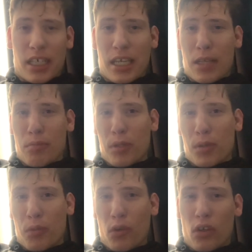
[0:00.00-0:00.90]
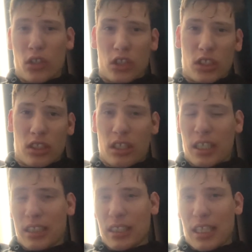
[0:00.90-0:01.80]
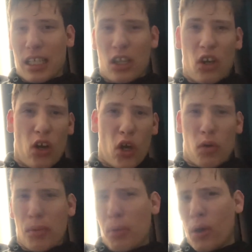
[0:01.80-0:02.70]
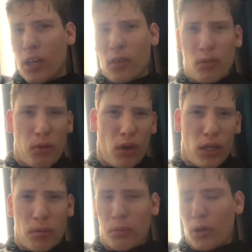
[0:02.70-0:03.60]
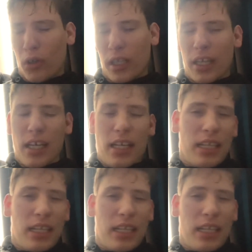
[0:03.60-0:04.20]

and people are just like saying, oh, report it, report it, report it.